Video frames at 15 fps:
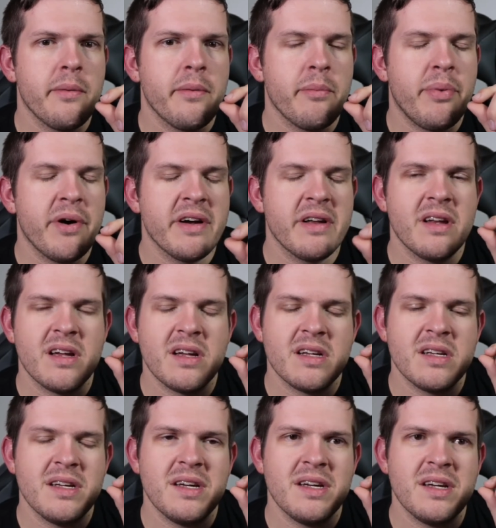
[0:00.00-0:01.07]
But,
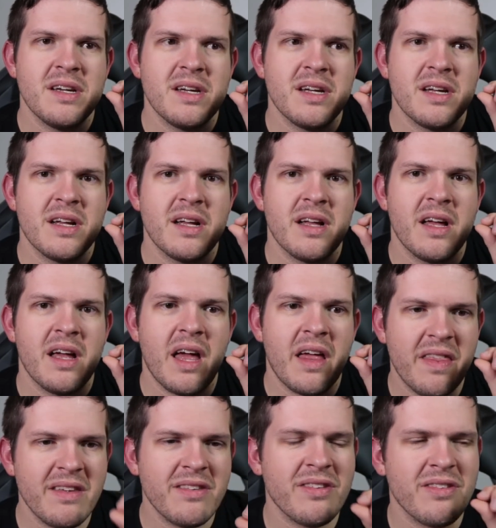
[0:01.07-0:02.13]
and
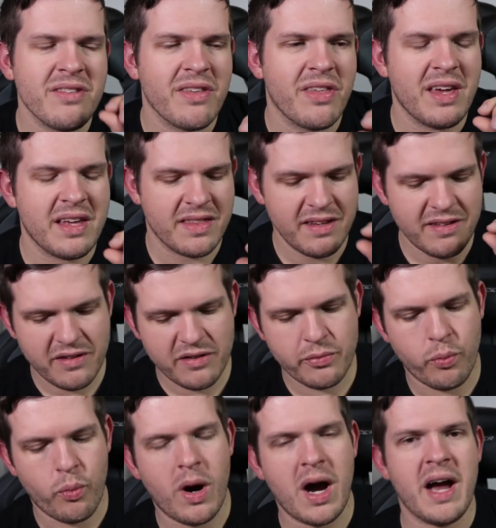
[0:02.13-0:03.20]
this is the thing, this is
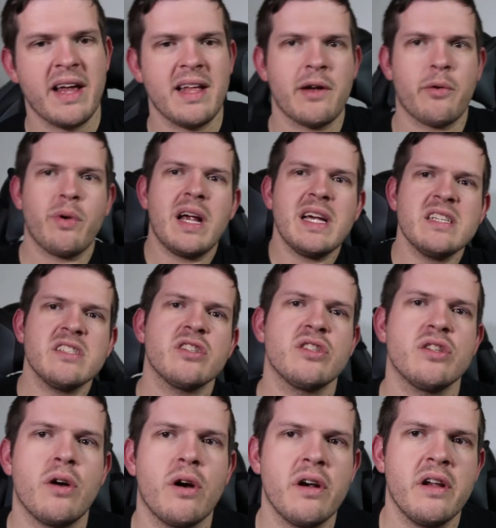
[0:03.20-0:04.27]
why, like, when I
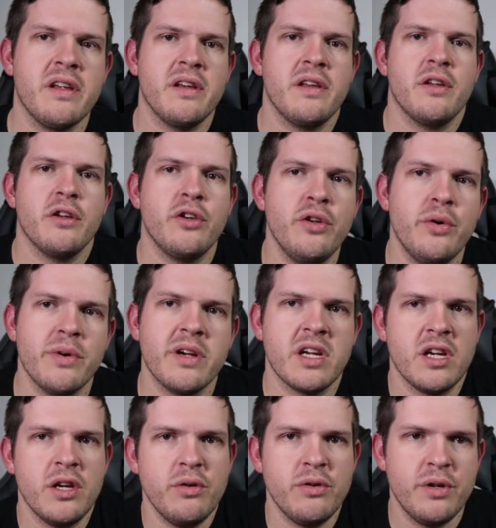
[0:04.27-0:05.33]
started doing
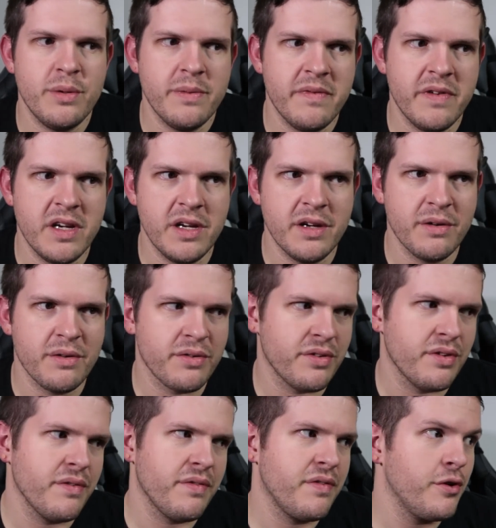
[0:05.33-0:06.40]
YouTube videos
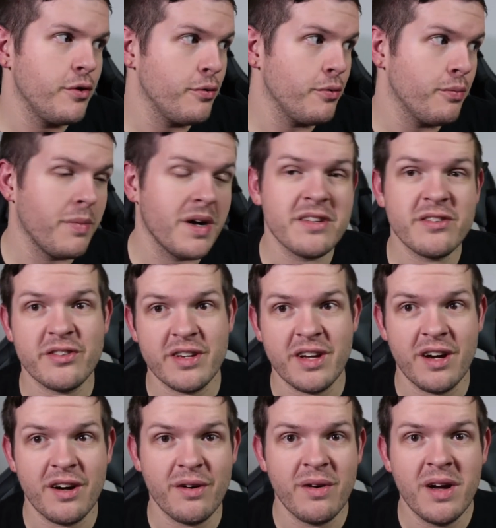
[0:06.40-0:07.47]
a few months
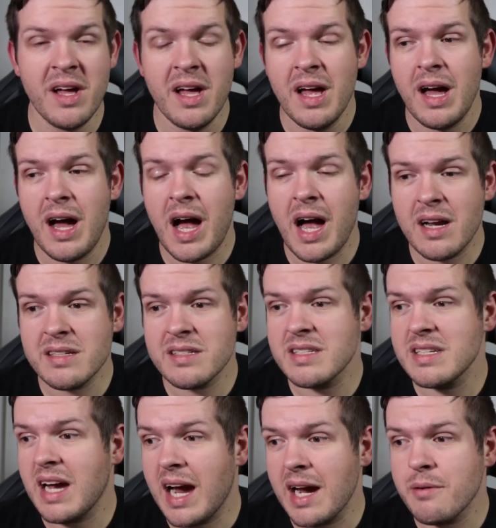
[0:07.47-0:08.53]
ago,
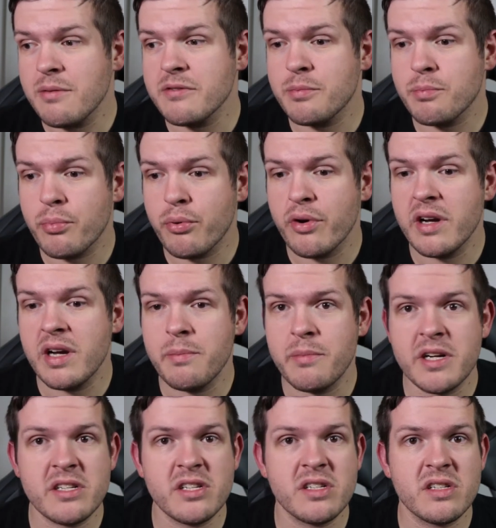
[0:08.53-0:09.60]
honestly, I was pretty
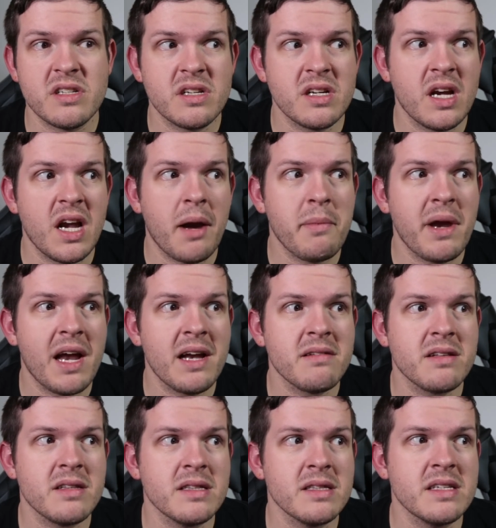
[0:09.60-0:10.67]
much, I mean, I
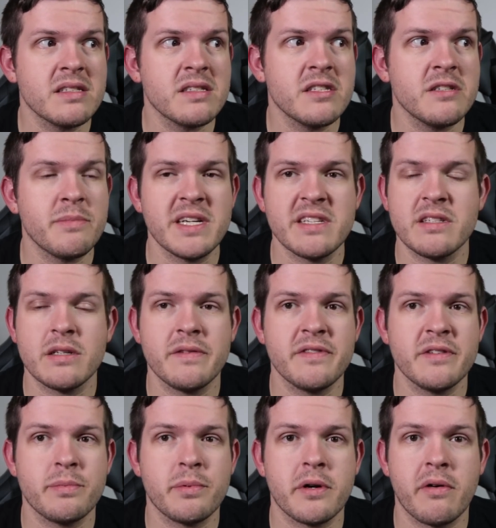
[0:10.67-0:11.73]
listed myself
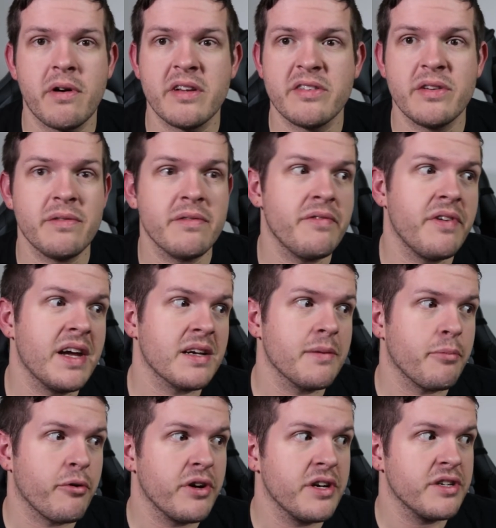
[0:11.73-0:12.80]
as progressive. In fact, I'm
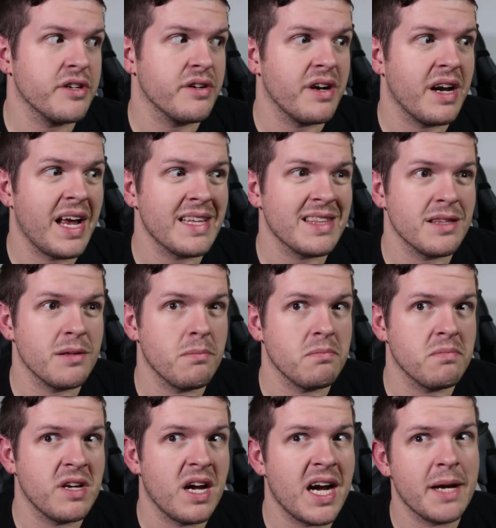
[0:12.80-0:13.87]
pretty sure at the
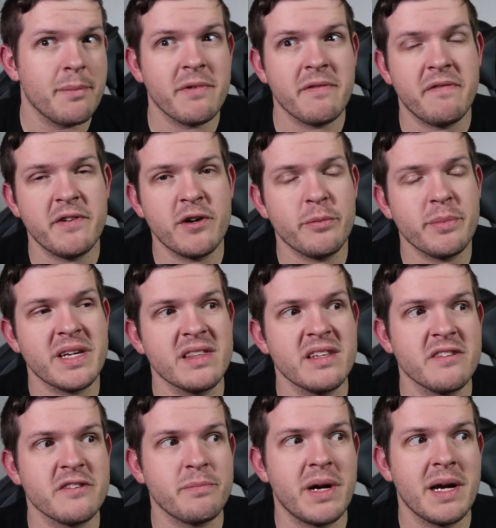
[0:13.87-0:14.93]
time of filming
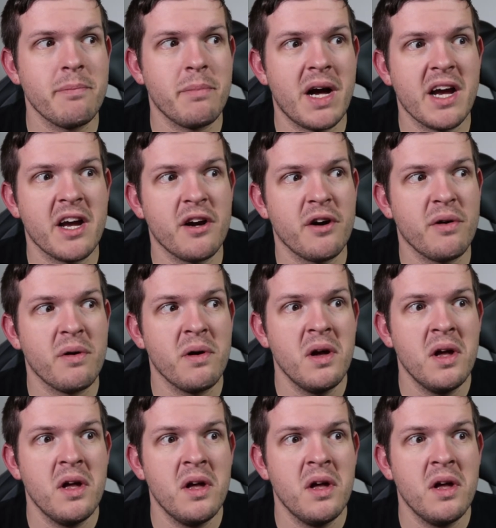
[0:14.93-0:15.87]
this, my bio